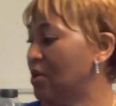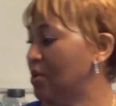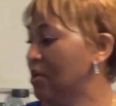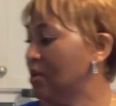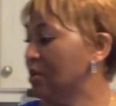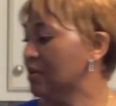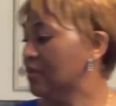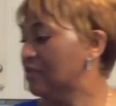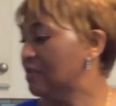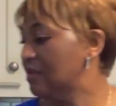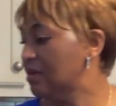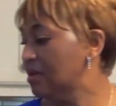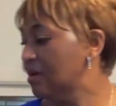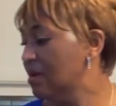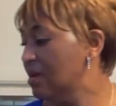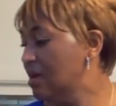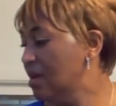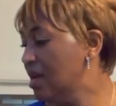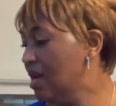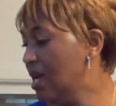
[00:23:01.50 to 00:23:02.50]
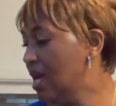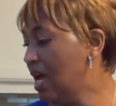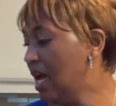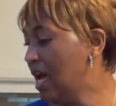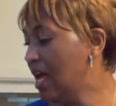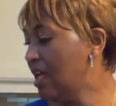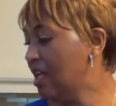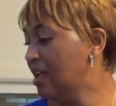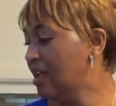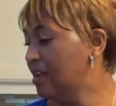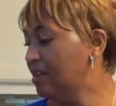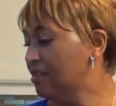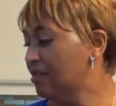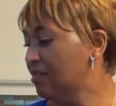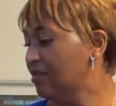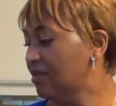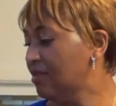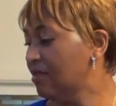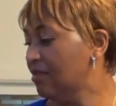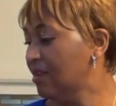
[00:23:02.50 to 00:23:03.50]
cooked, and
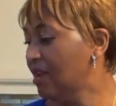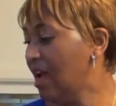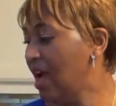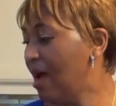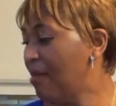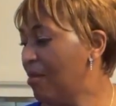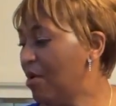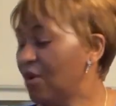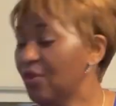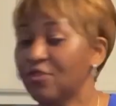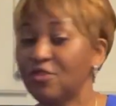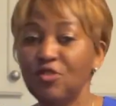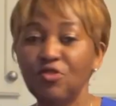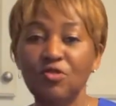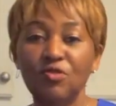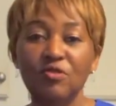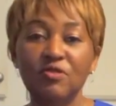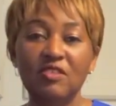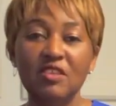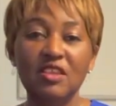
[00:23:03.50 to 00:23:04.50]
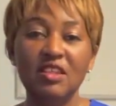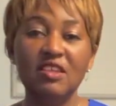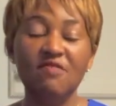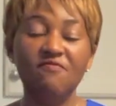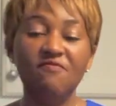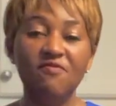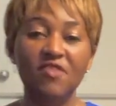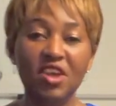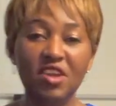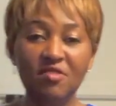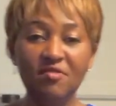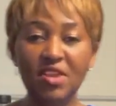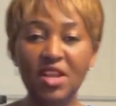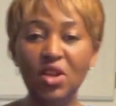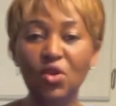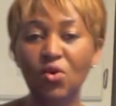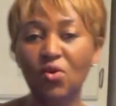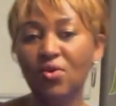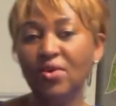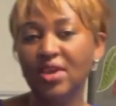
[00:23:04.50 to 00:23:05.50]
I'm also using a very
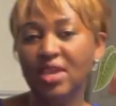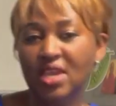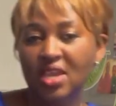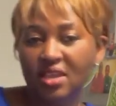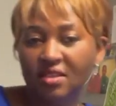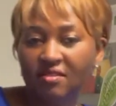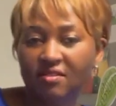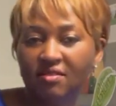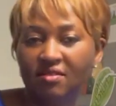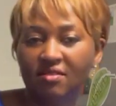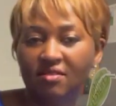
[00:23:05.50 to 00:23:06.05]
low heat